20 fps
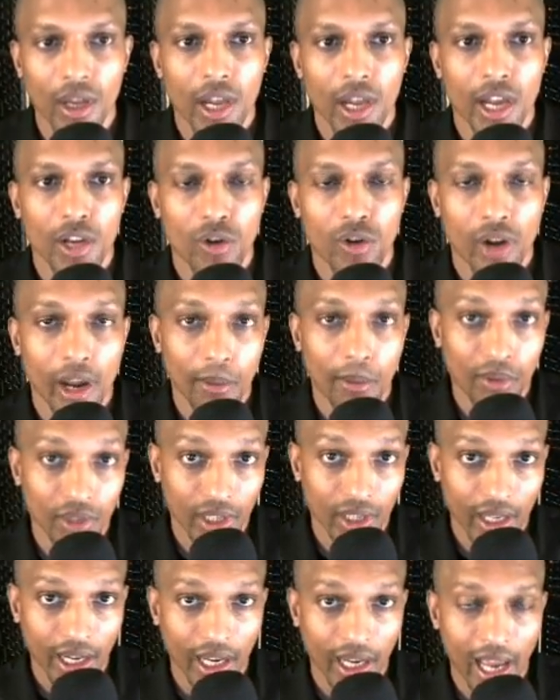and you're able
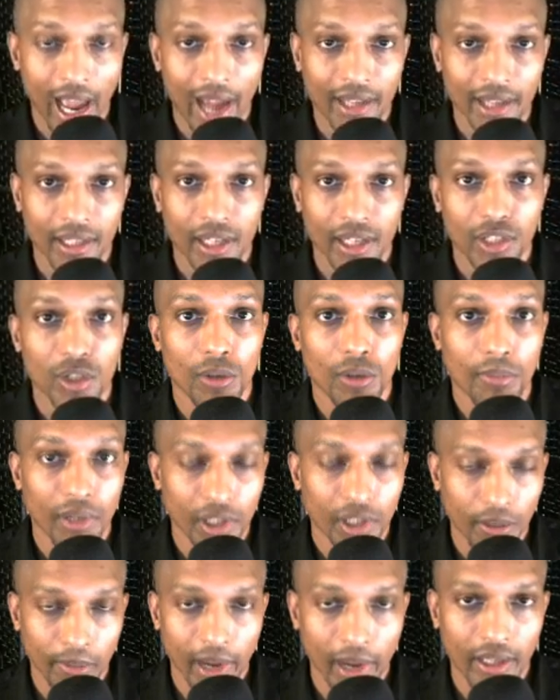to get access and you
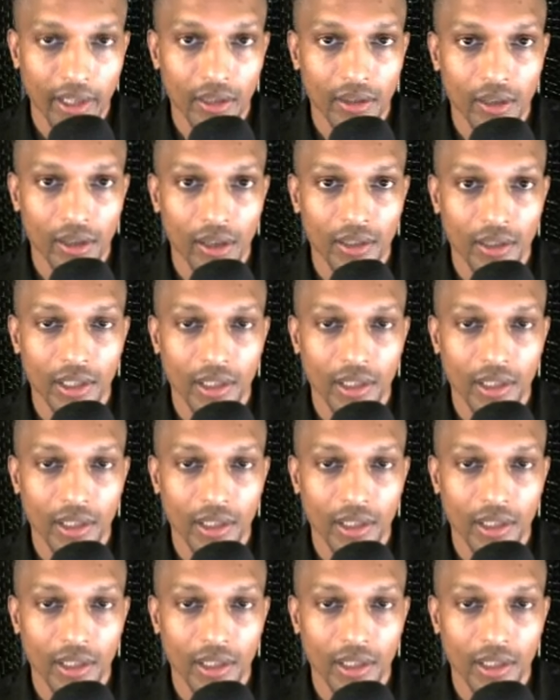put your bank details